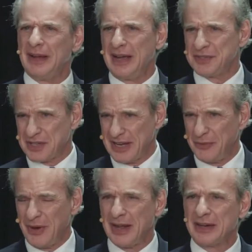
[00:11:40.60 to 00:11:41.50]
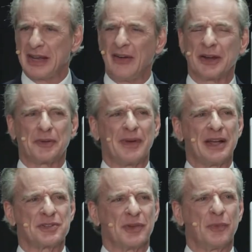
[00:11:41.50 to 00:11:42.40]
as Taiwan
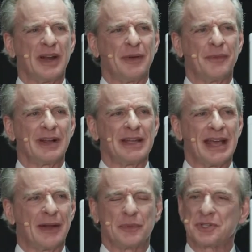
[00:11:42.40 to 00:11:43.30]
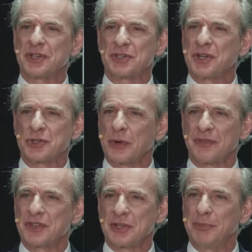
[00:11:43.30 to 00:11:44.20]
characterized it, what he really had was just a sort
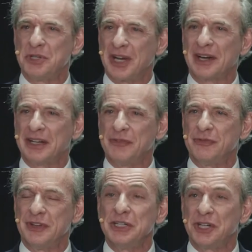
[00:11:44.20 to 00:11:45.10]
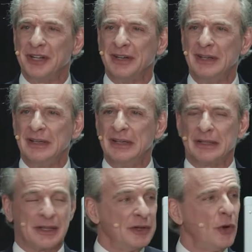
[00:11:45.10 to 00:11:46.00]
of subjective vision
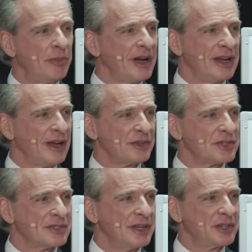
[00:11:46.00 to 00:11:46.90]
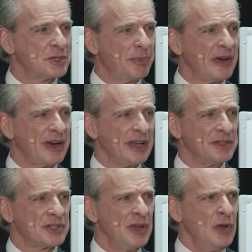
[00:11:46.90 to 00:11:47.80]
that nobody else
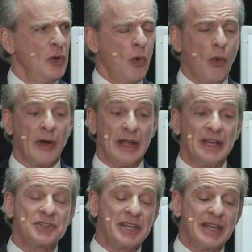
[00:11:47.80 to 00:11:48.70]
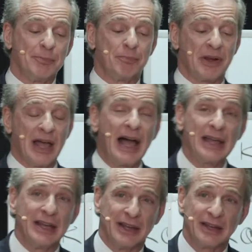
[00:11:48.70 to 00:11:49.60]
experienced? Or is he
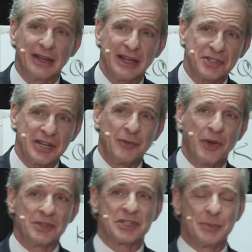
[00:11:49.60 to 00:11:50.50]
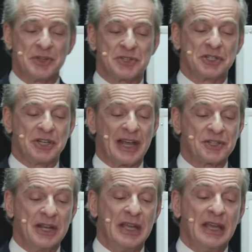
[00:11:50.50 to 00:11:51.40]
implying, as Taiwan seemed to suggest,